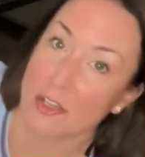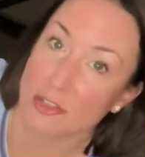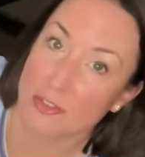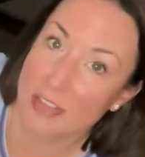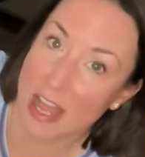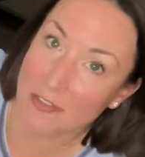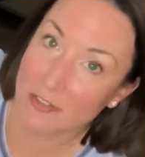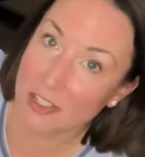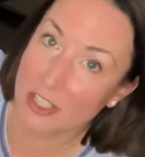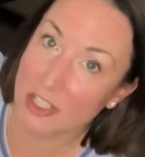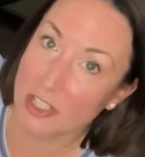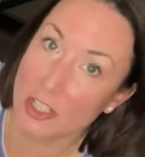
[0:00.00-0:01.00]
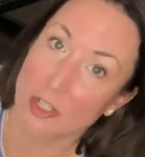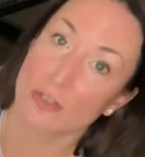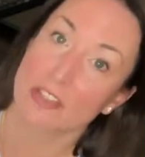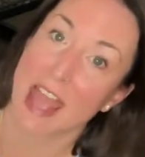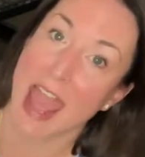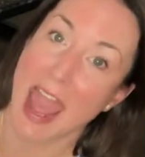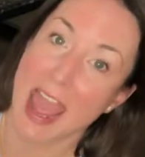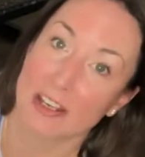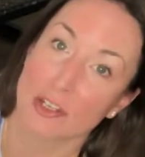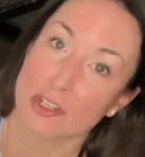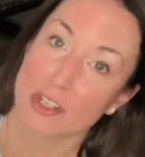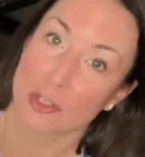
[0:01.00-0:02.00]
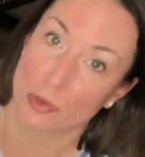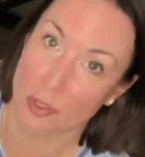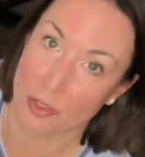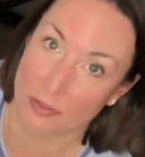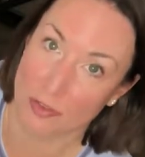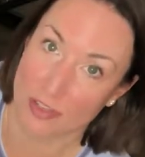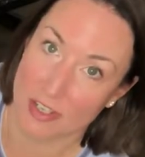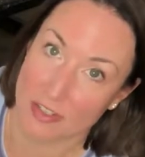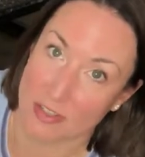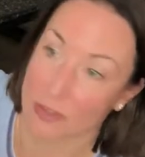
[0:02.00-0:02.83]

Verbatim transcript: You're definitely gonna use energy oil for this.